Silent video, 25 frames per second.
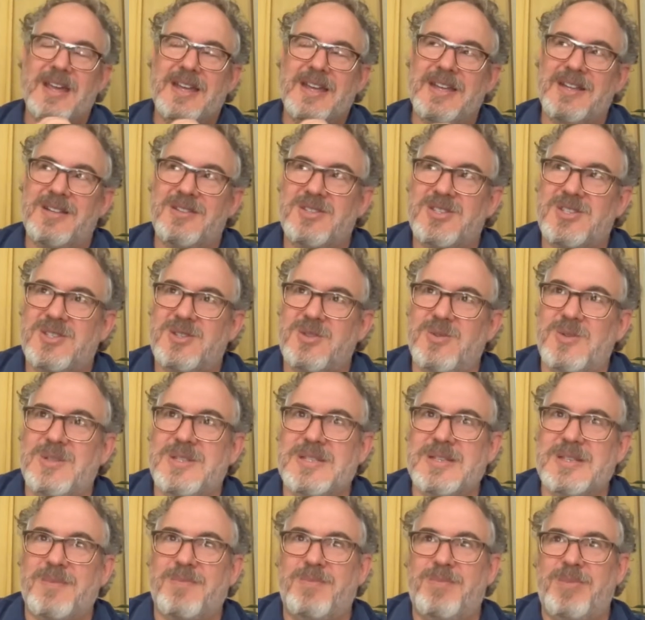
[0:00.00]
in
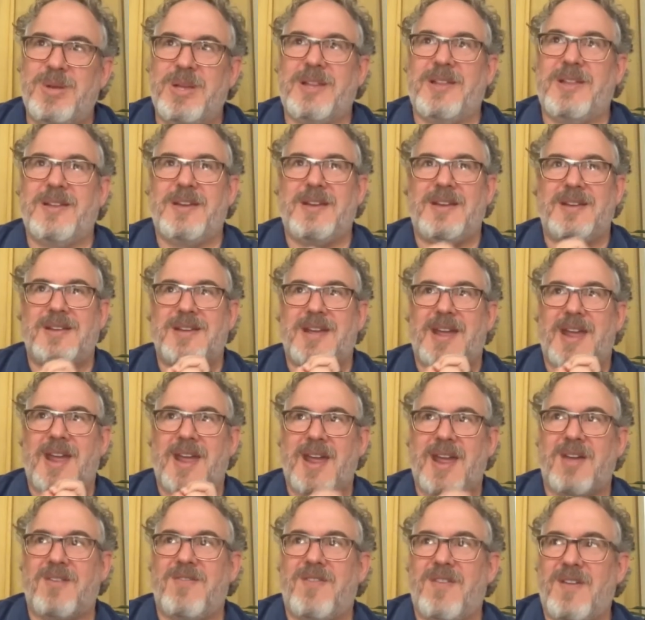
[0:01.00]
students' ability to
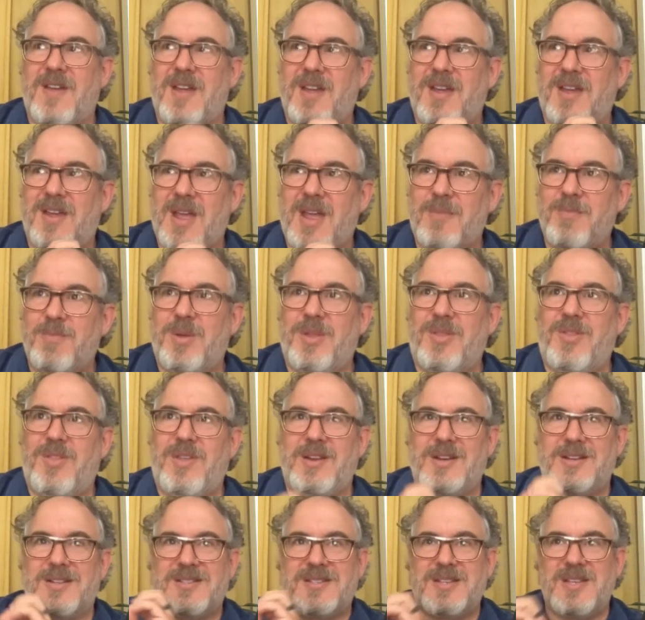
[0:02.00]
have
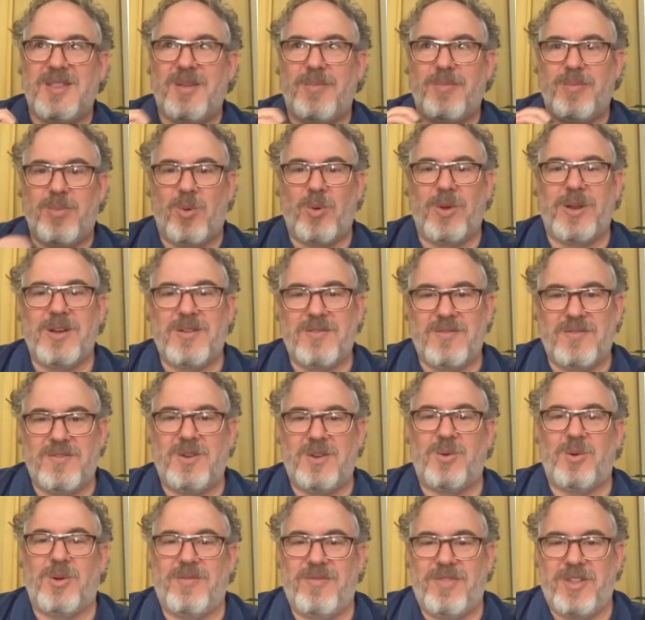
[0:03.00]
empathy, to see the point of
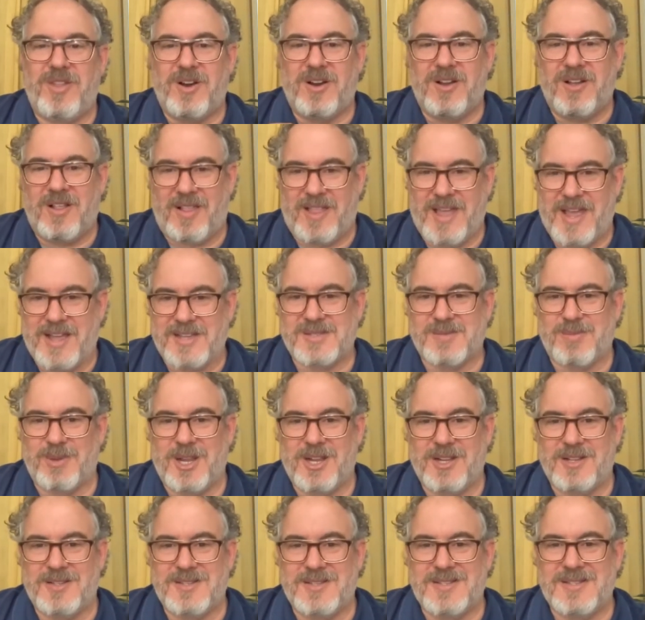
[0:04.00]
view of their
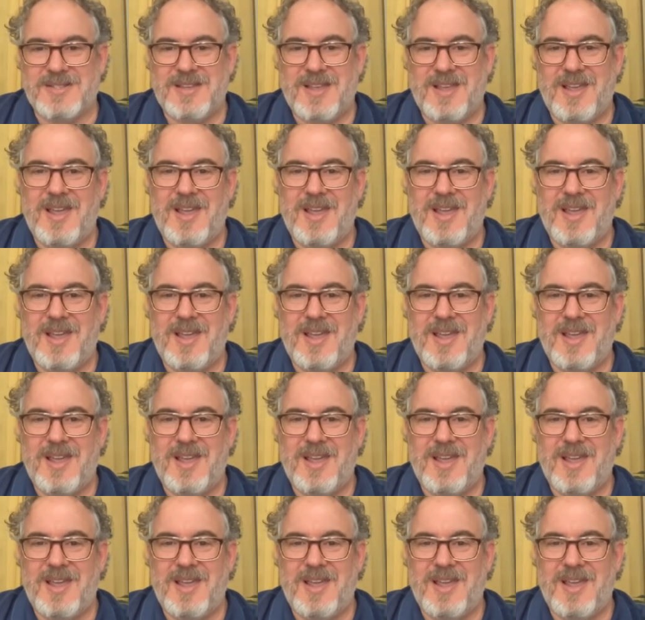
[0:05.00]
classmates.